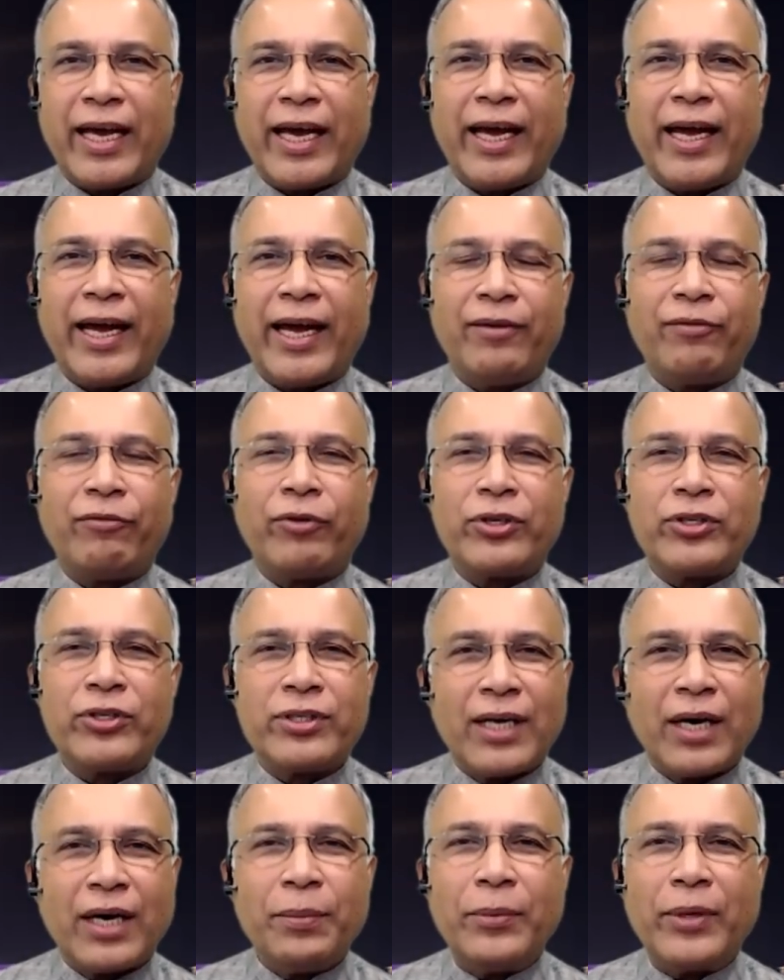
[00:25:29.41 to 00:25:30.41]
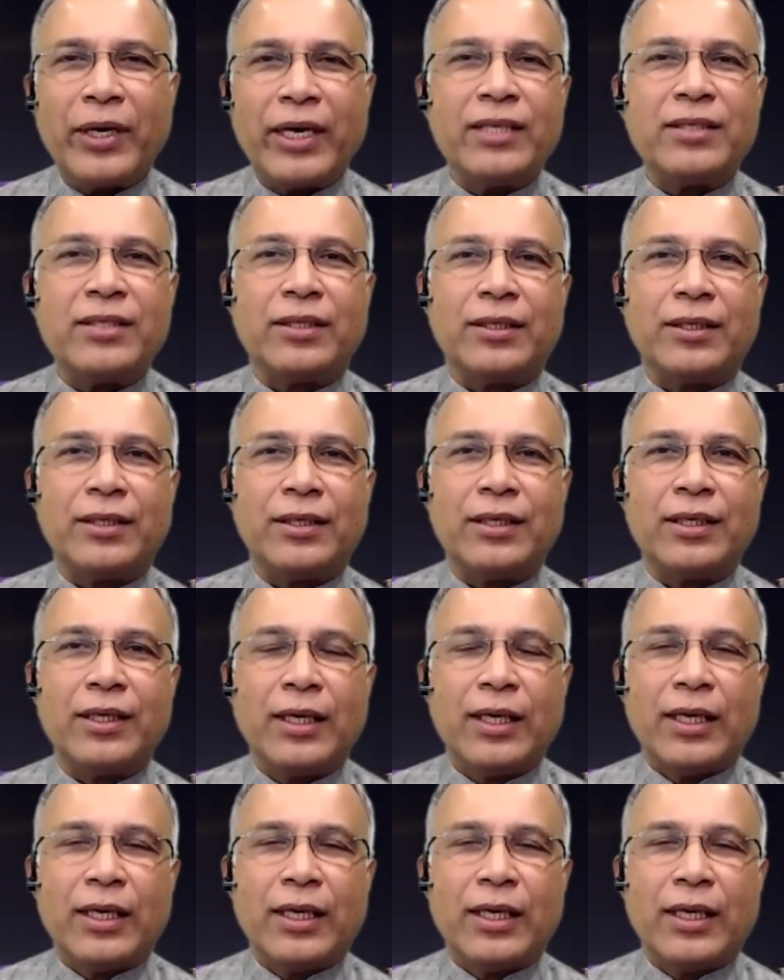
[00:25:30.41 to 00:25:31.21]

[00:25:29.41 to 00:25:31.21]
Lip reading: And for some reason,